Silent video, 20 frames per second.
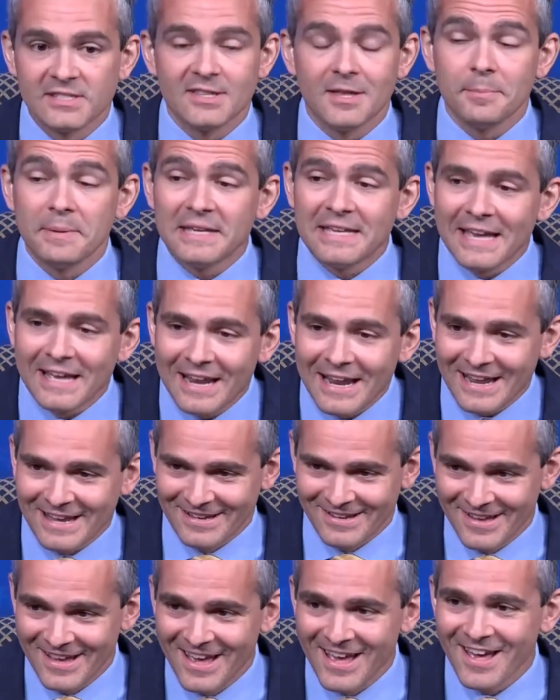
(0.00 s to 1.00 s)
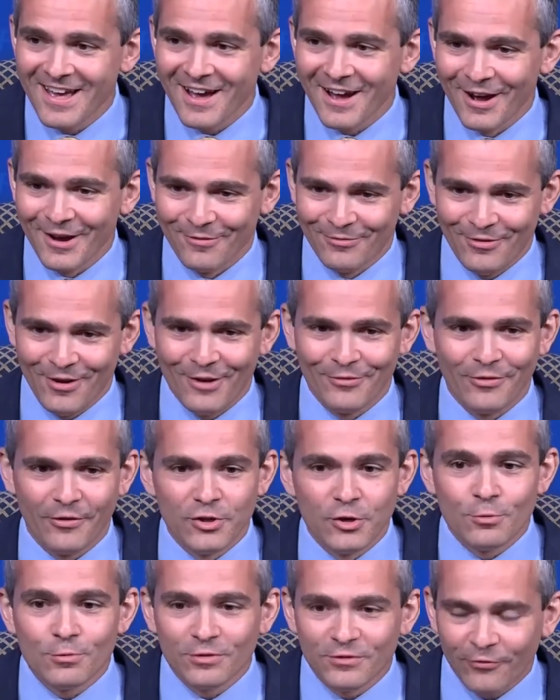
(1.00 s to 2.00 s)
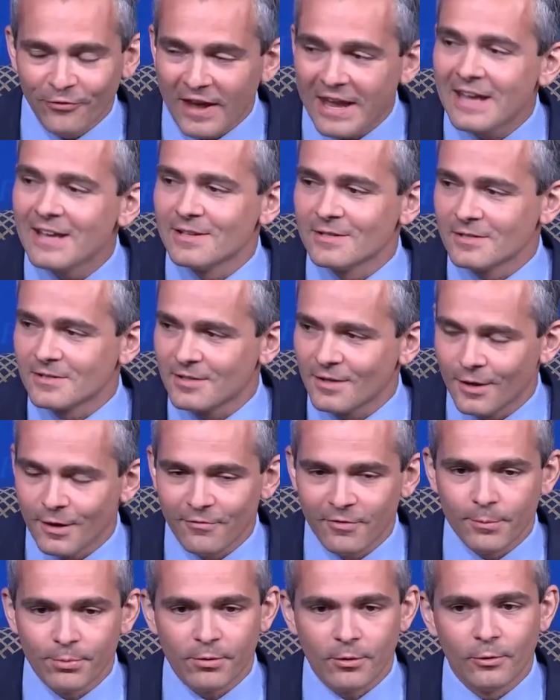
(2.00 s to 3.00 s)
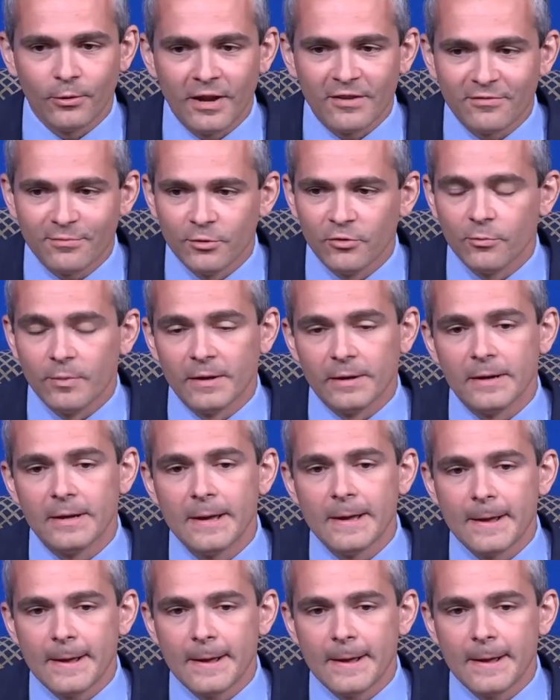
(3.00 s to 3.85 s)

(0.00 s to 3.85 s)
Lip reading: It's the beginning of a new phase of the pro-life movement.